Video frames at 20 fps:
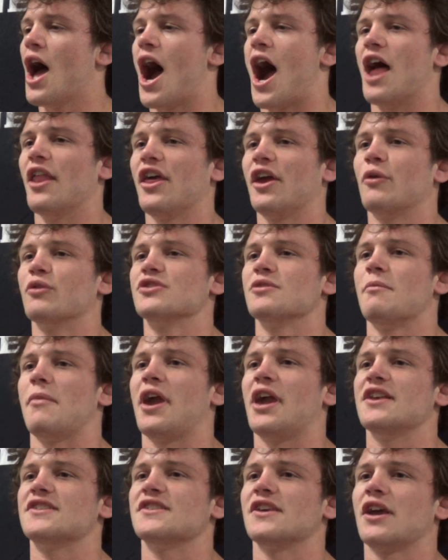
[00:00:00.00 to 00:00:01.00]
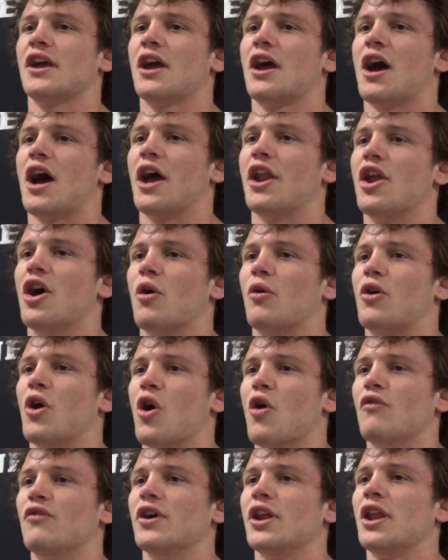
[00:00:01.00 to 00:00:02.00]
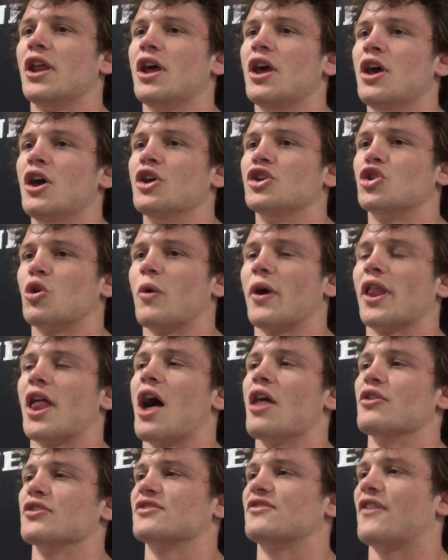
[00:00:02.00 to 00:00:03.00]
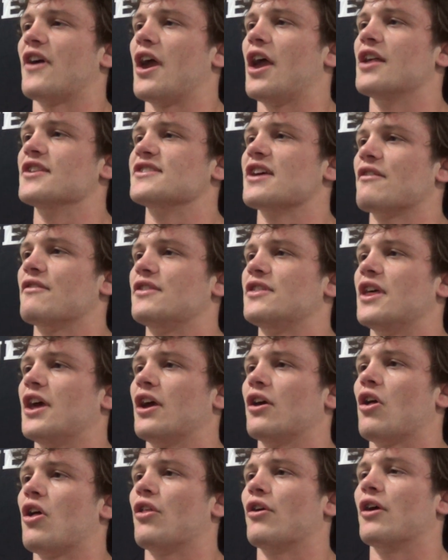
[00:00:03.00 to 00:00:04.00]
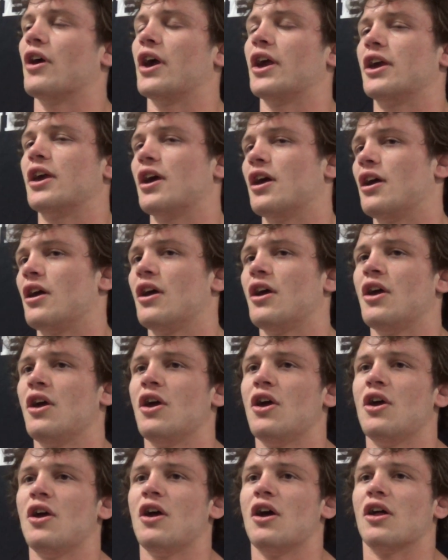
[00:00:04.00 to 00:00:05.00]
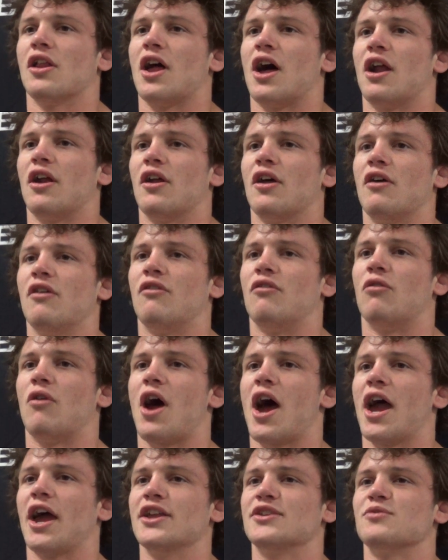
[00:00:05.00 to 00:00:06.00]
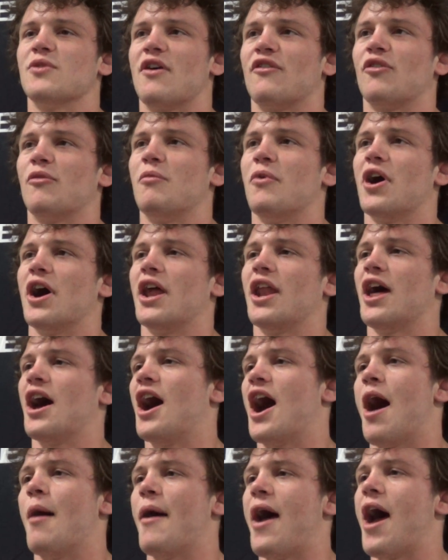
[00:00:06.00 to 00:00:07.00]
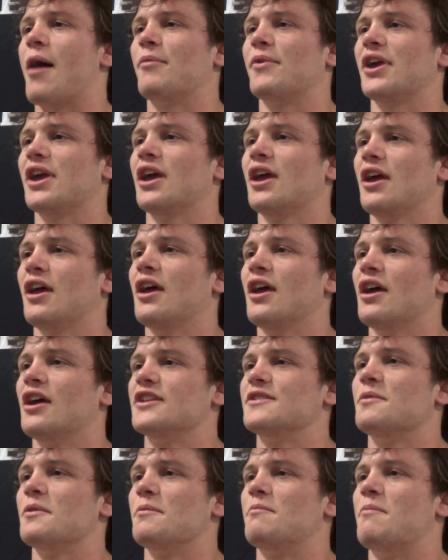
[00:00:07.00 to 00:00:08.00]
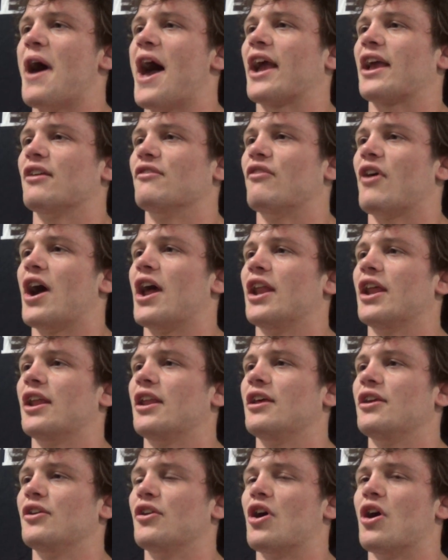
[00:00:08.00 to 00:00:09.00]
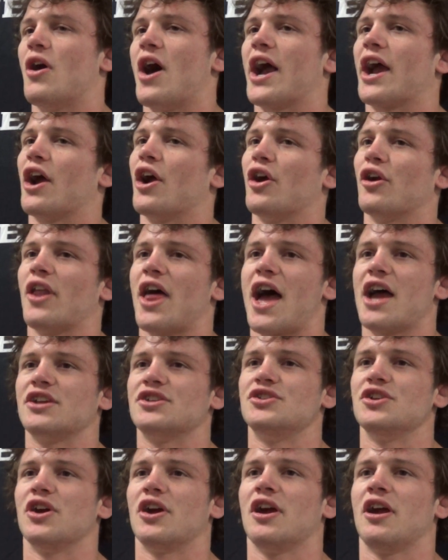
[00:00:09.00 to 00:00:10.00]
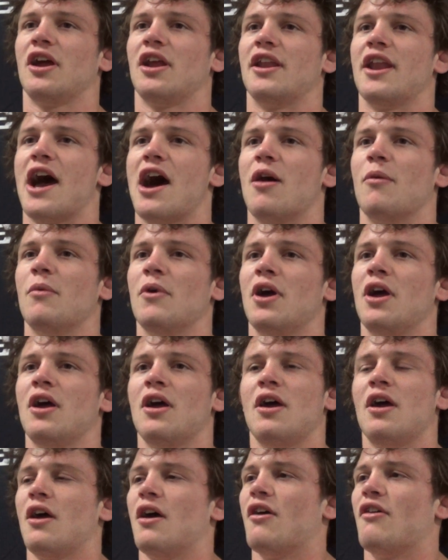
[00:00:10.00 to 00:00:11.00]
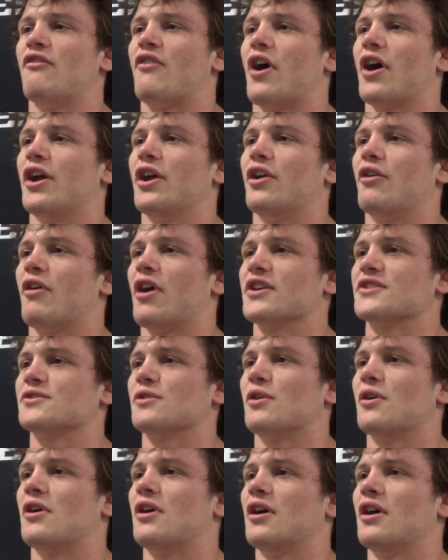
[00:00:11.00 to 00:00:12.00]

I think it was amazing. I know COVID took away a lot of those fans and everything, all the a lot of riots, whatever, but I'm happy to be back invited. You know, I got hurt last year. Now I'm probably here to wrestle.